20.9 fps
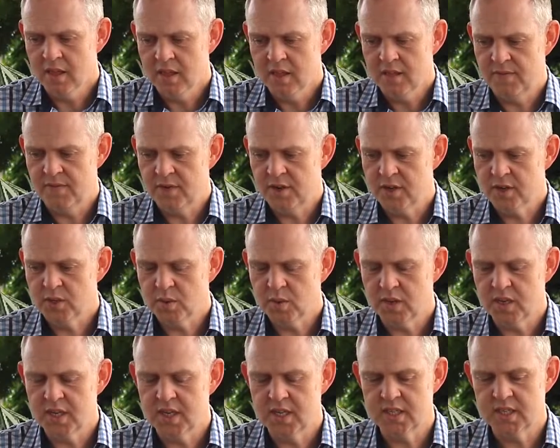the first
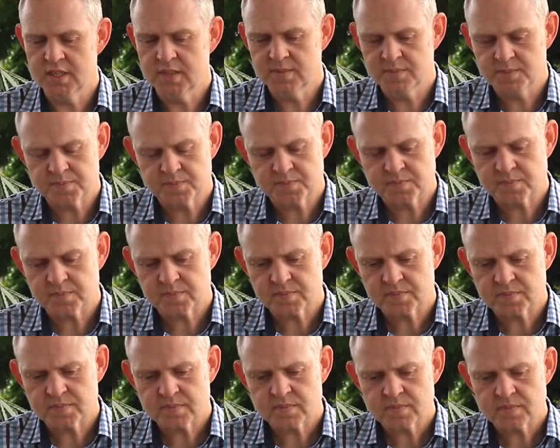one is,
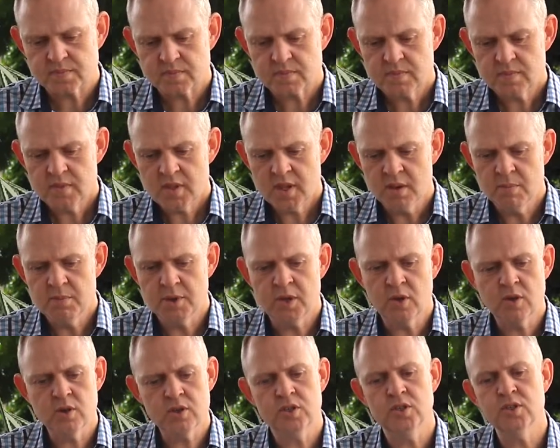
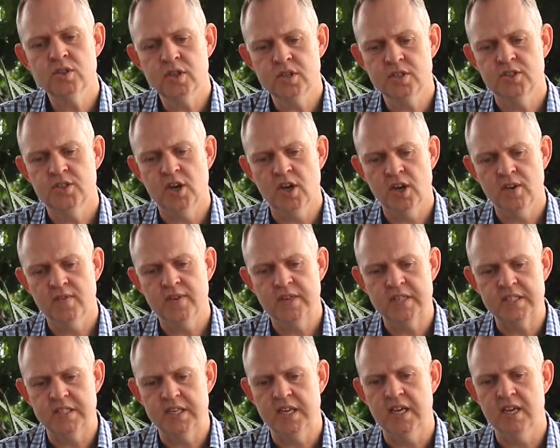because you're not
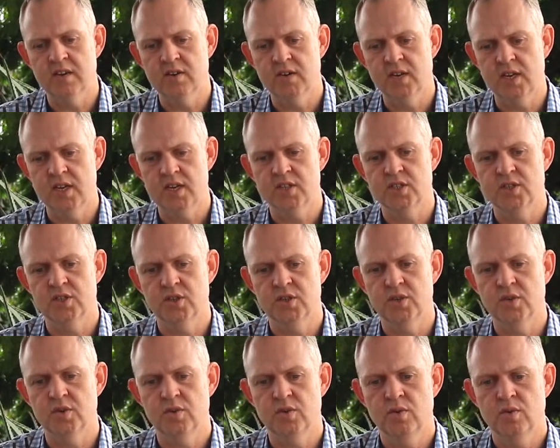diving down
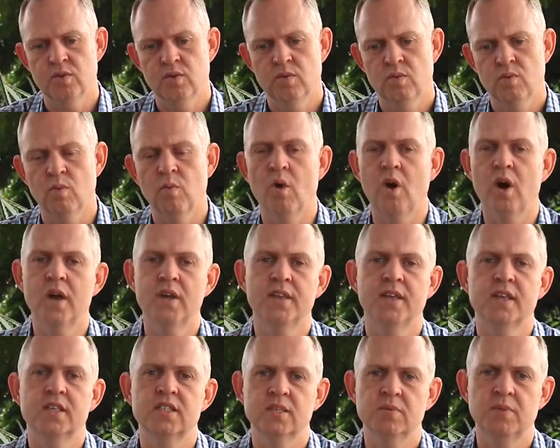into why
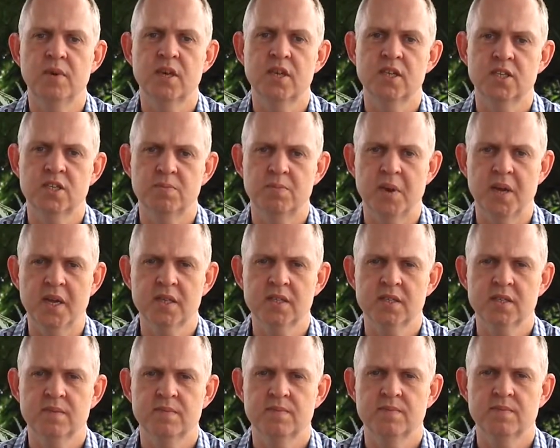things are being
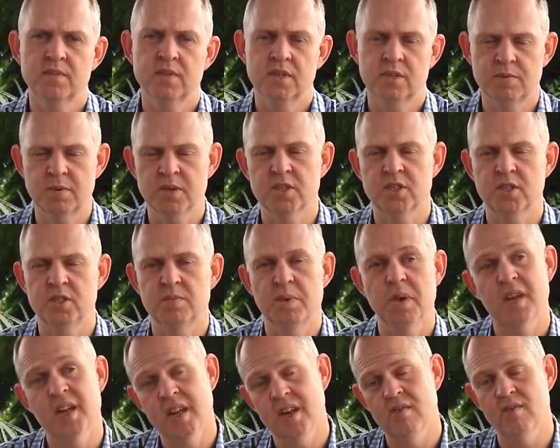spent, especially
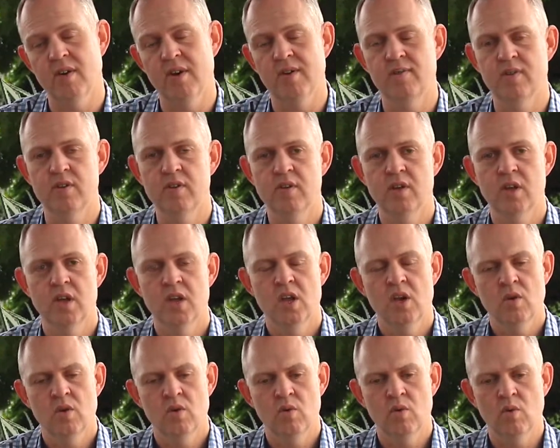spent and revenue,
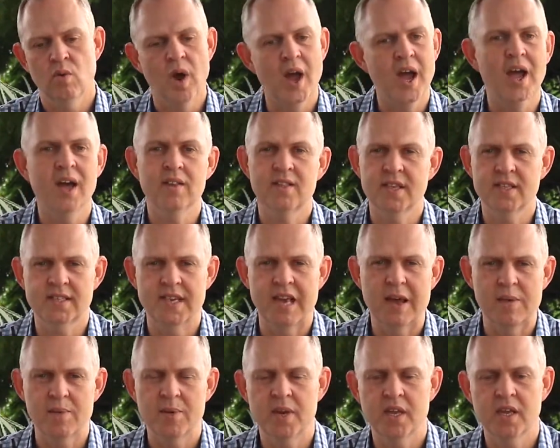or how that's
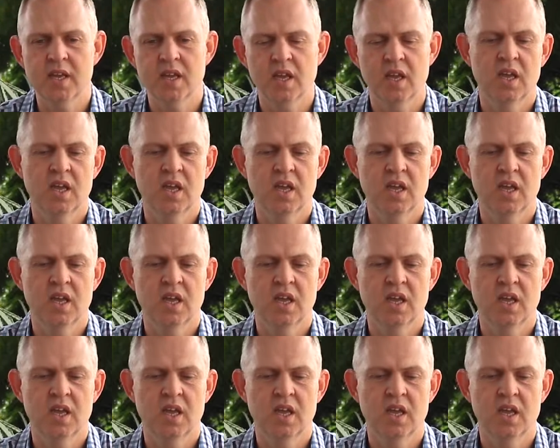happening,